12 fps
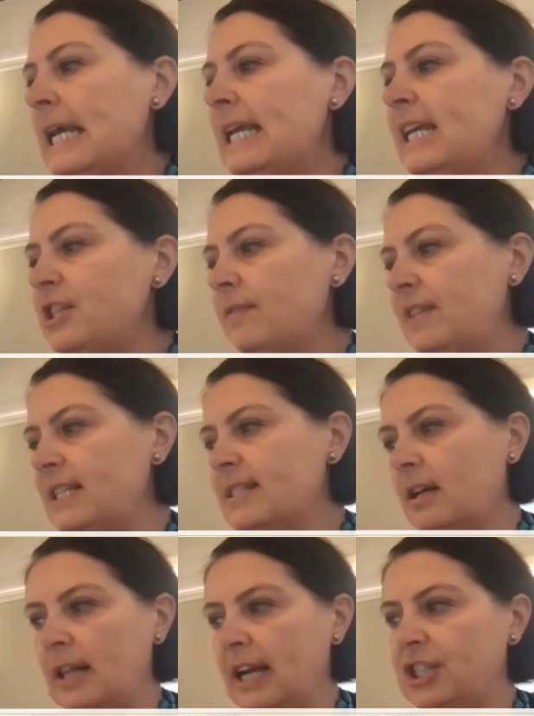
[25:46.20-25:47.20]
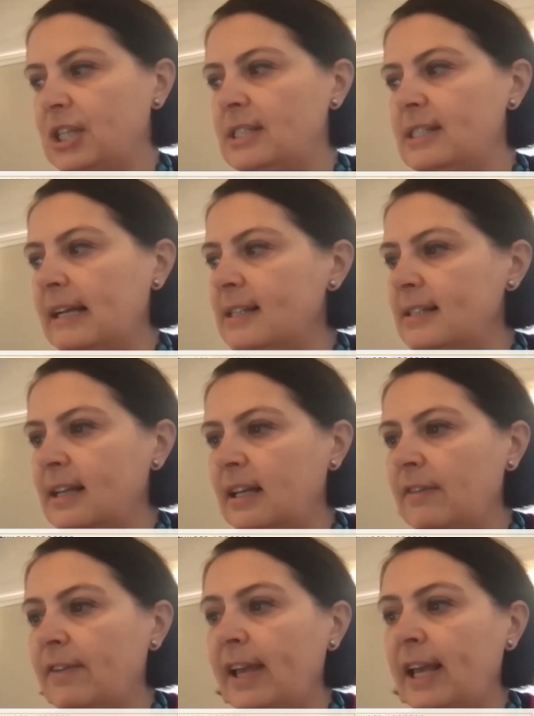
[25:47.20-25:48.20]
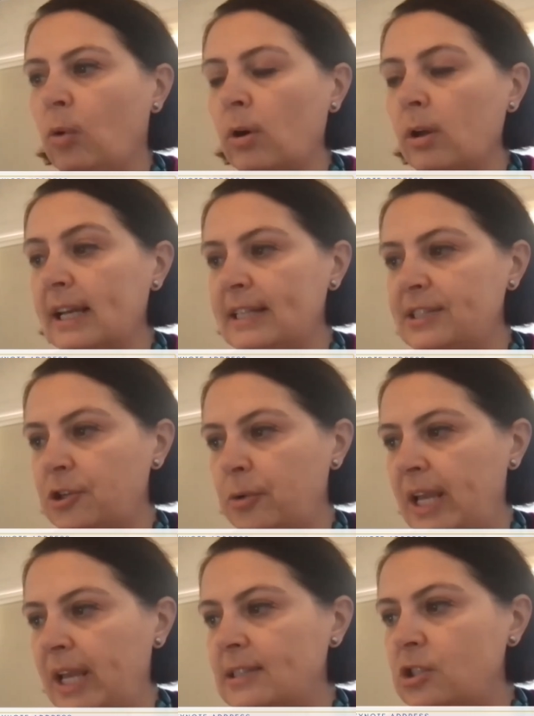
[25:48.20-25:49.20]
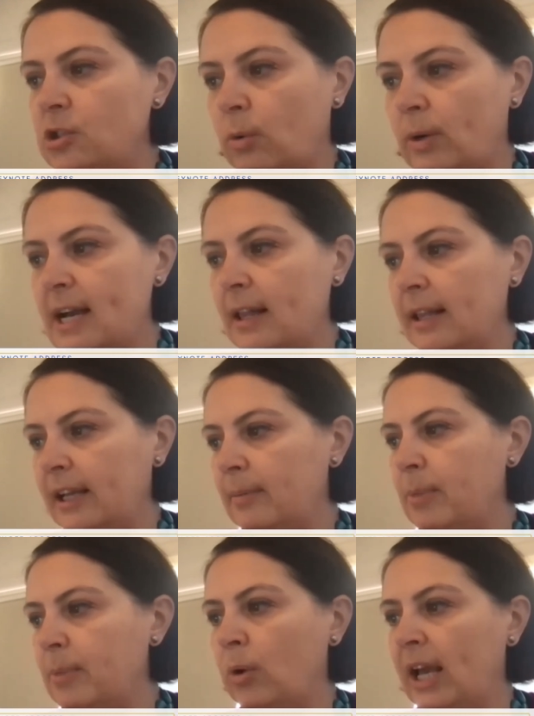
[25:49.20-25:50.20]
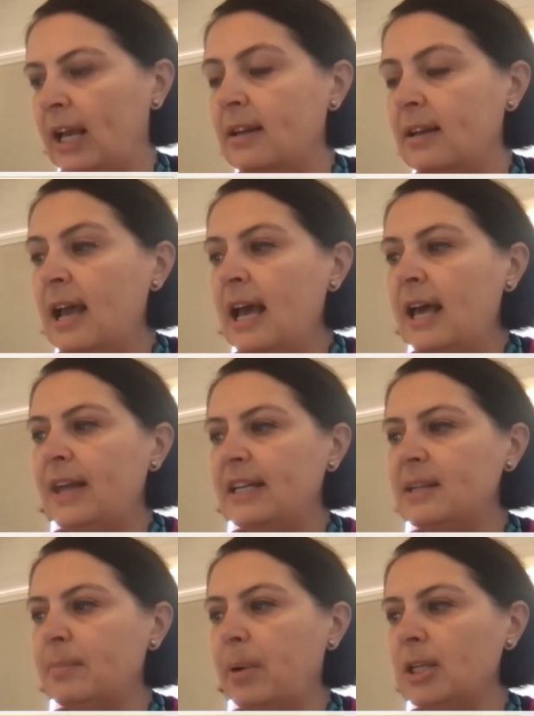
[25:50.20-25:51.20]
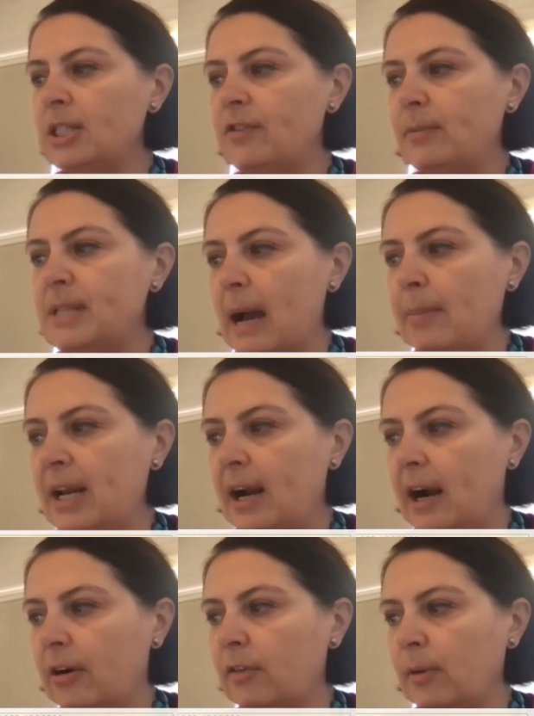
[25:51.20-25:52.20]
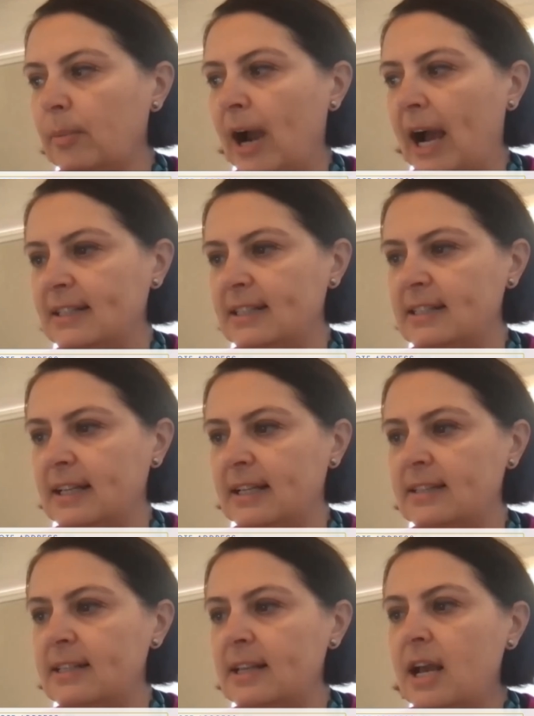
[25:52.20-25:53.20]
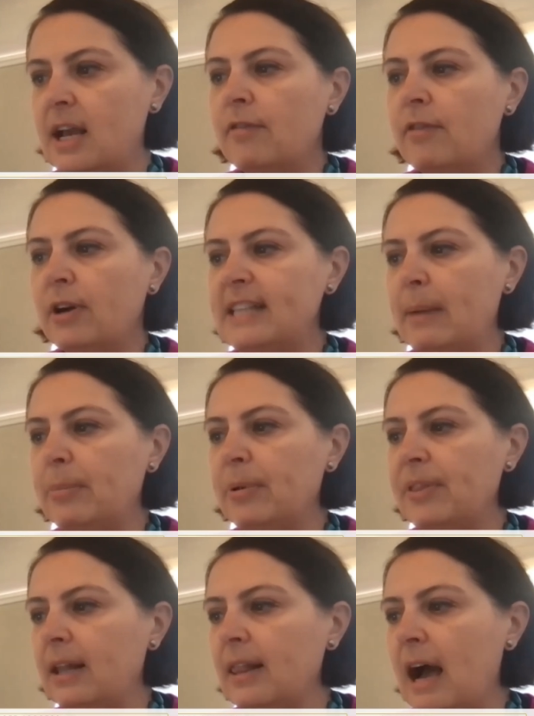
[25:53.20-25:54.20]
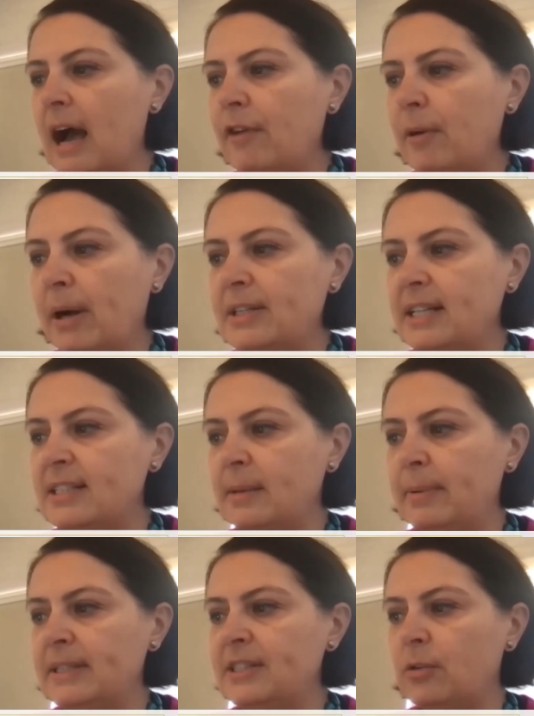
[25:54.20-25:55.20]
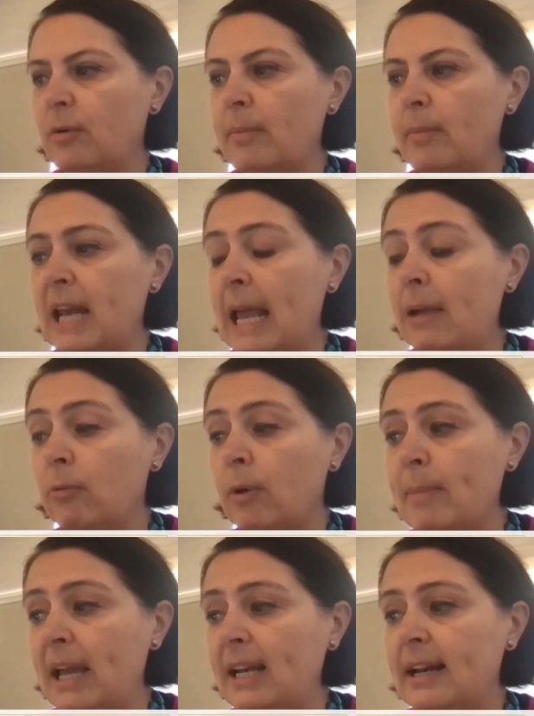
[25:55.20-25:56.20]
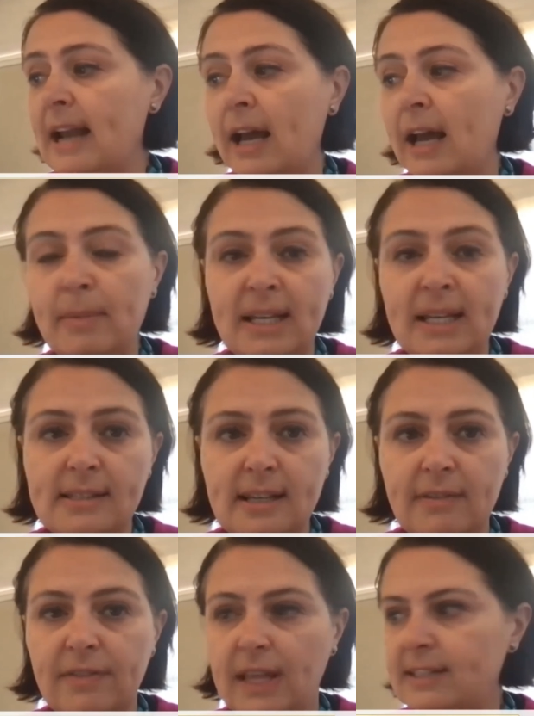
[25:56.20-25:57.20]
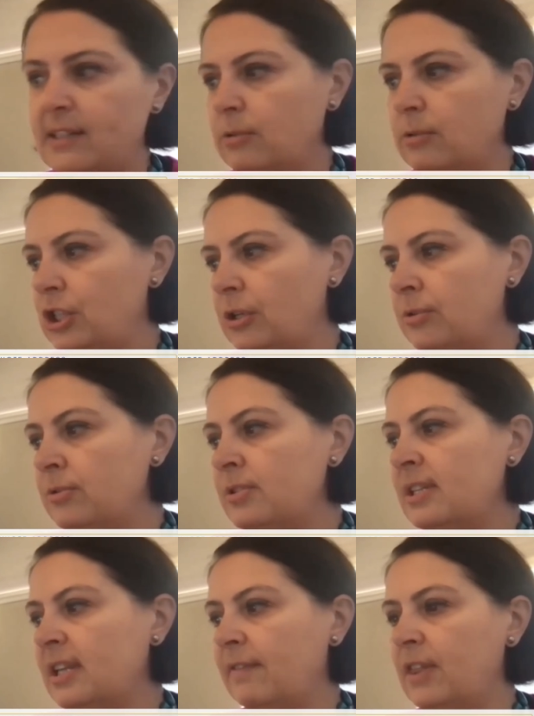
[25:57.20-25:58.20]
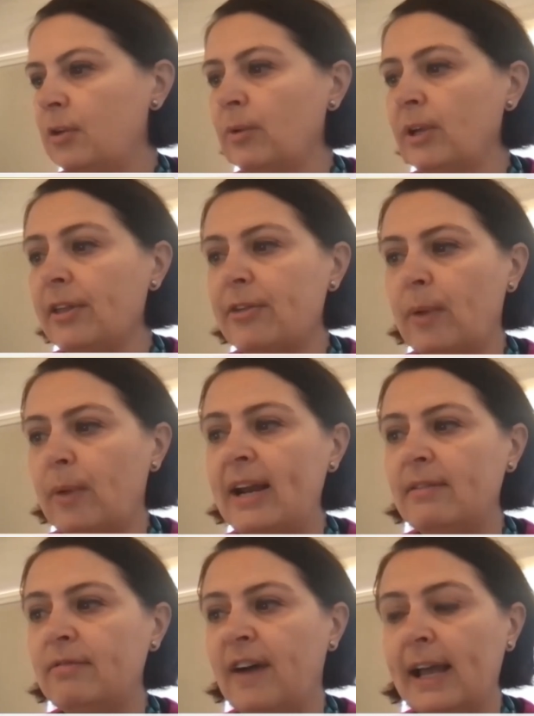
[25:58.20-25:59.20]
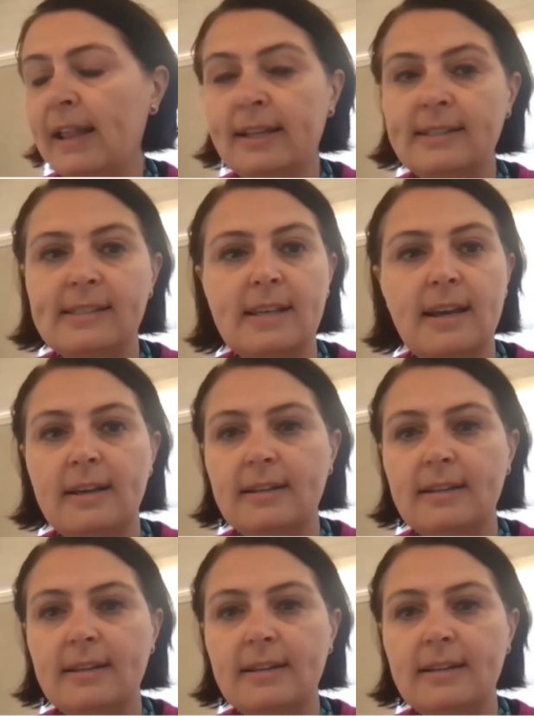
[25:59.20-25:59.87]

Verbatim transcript: Each of these collections has a significant oral history and storytelling component that departs from dominant archival practices. For example, they allow for participants to remain, remain anonymous if they so choose, given the real threat of violence